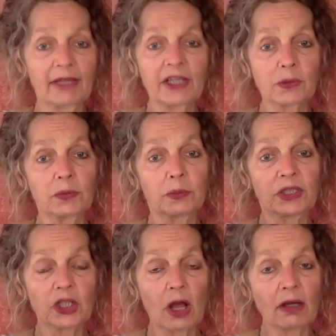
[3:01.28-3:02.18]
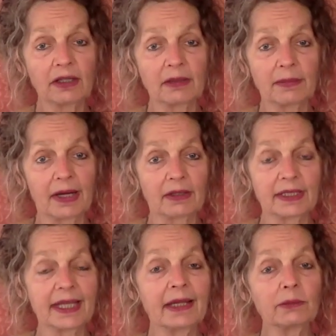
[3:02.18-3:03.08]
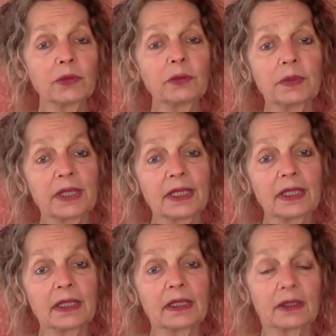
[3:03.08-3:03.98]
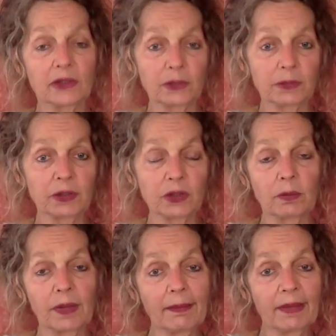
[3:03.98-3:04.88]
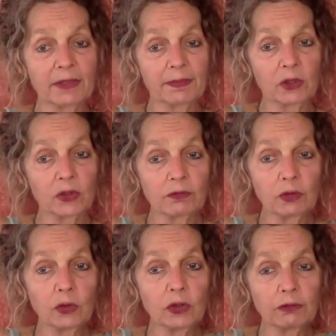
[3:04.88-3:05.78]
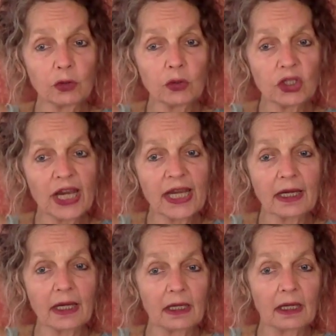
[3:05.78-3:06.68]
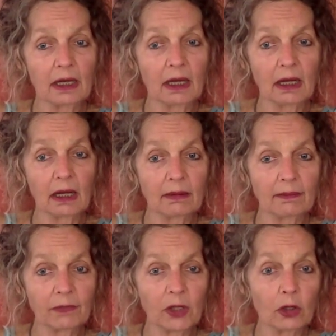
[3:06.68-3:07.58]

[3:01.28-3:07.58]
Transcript: that's what we're talking about. That would be a spiritual bypass, because if you take um,